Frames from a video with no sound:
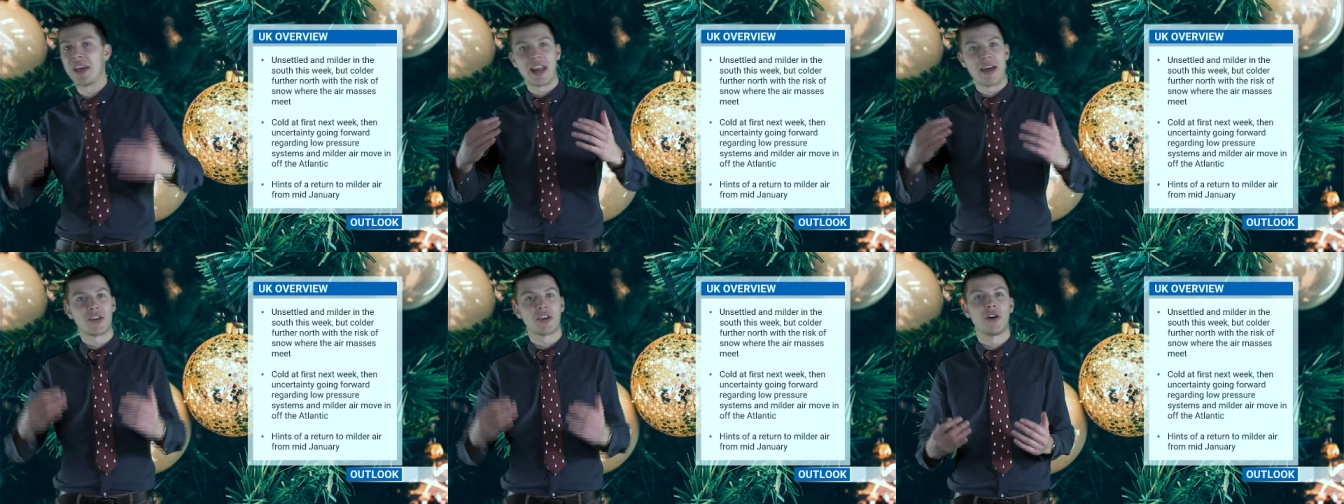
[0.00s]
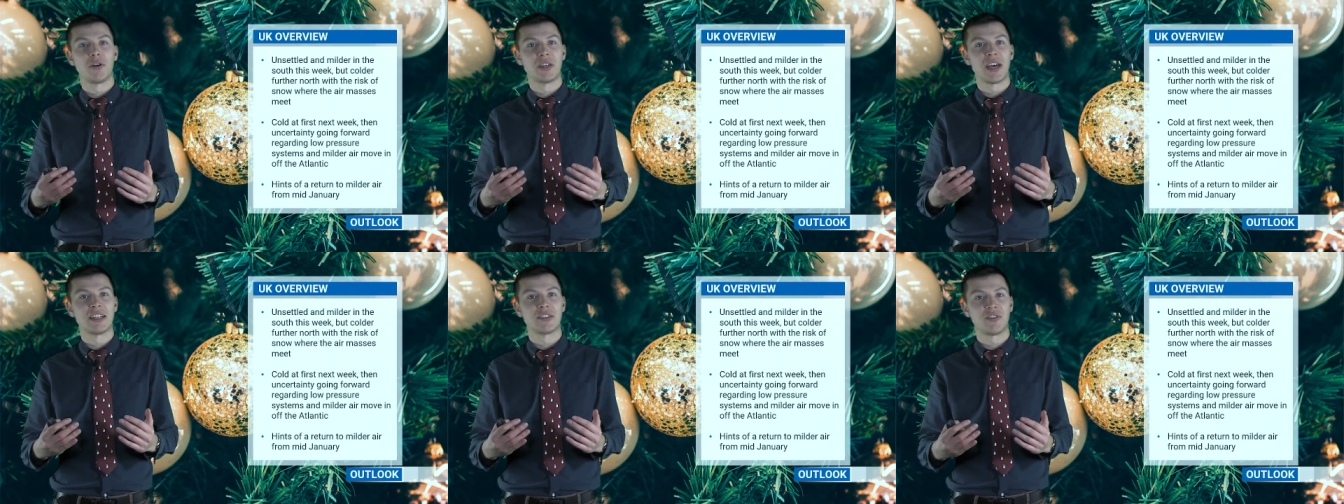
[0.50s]
allowing cold
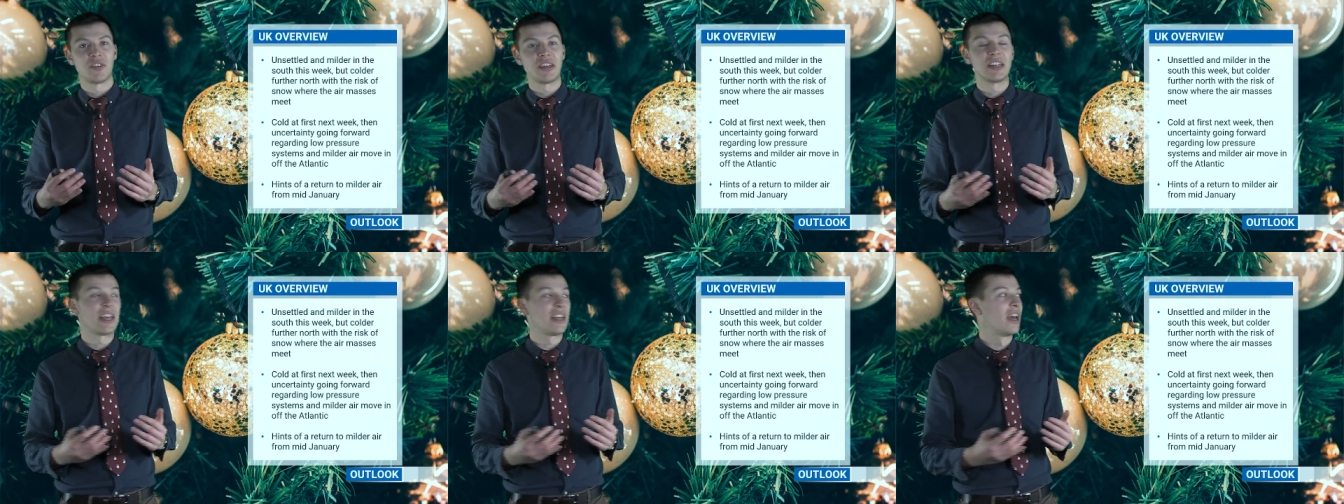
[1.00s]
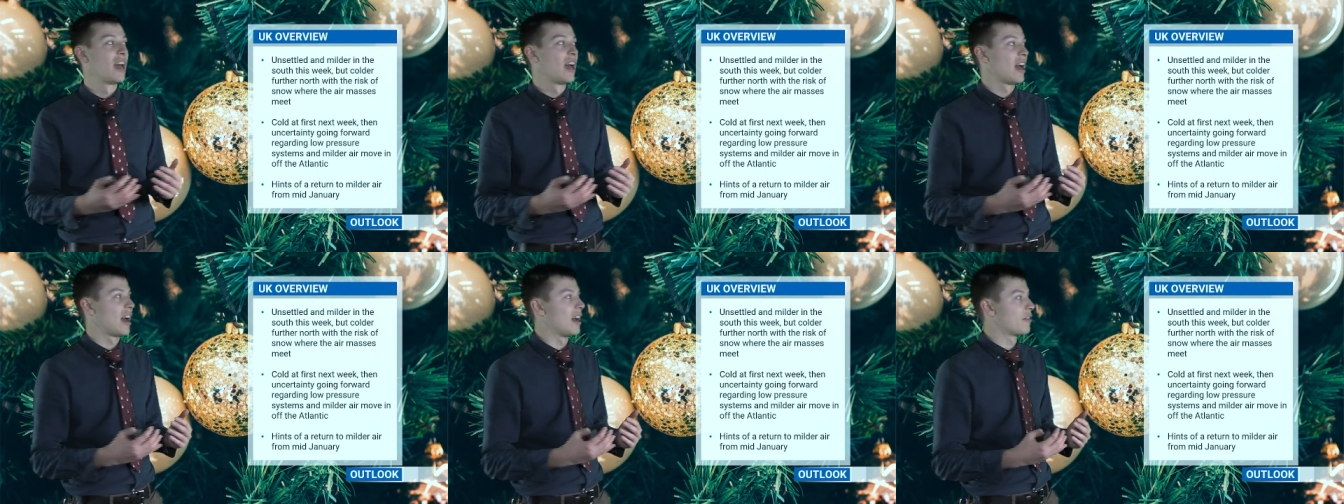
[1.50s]
air to feed in
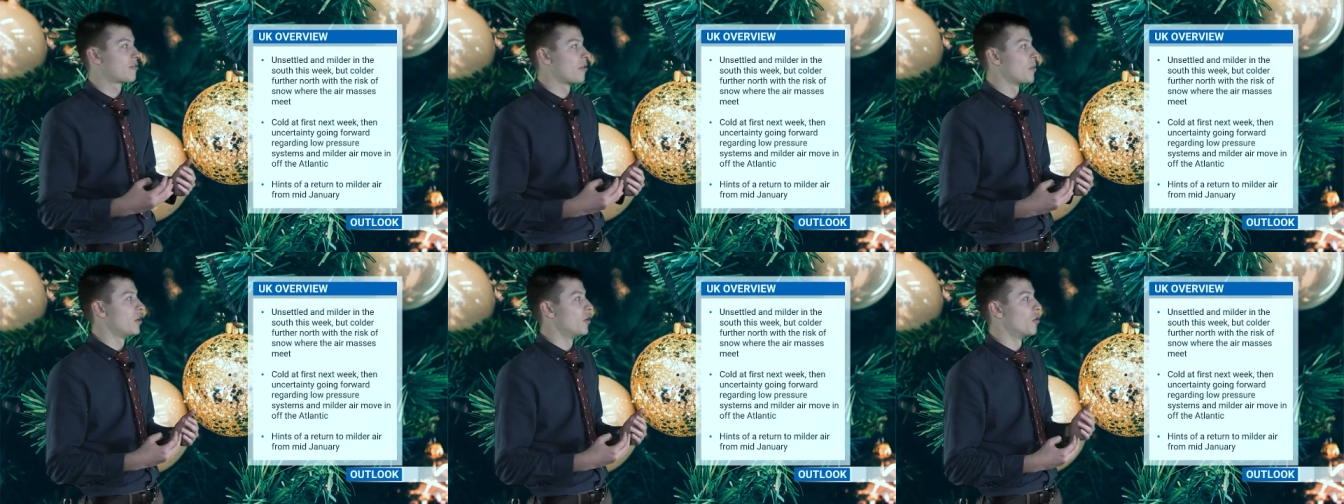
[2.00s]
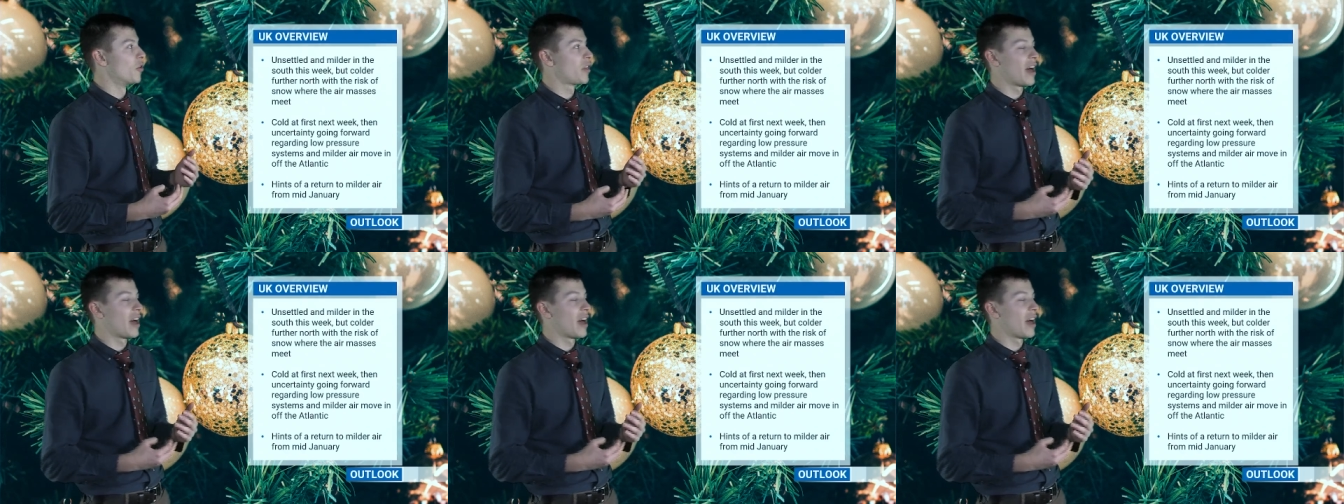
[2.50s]
from the north.